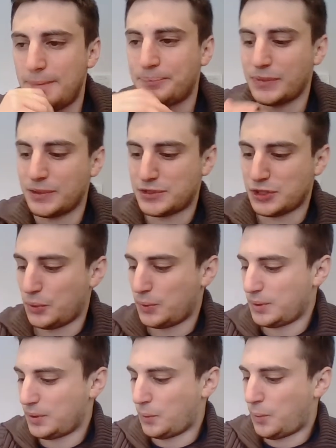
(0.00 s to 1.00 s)

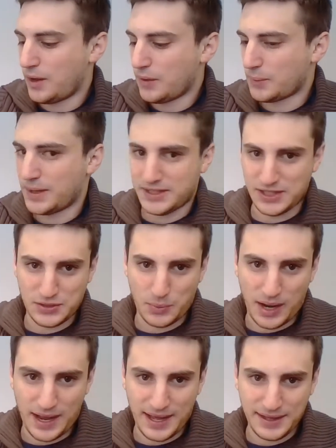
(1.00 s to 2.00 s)
So one of the reasons
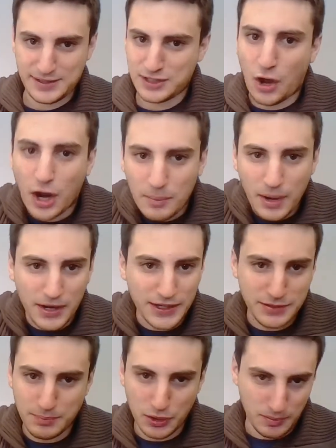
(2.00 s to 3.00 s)
why stock
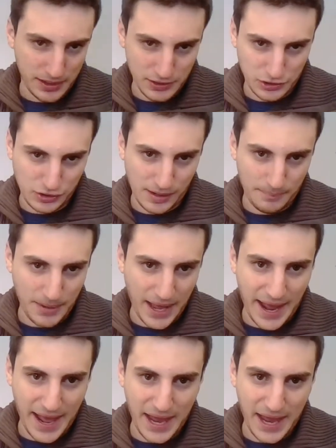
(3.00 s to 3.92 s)
markets boom under Trump and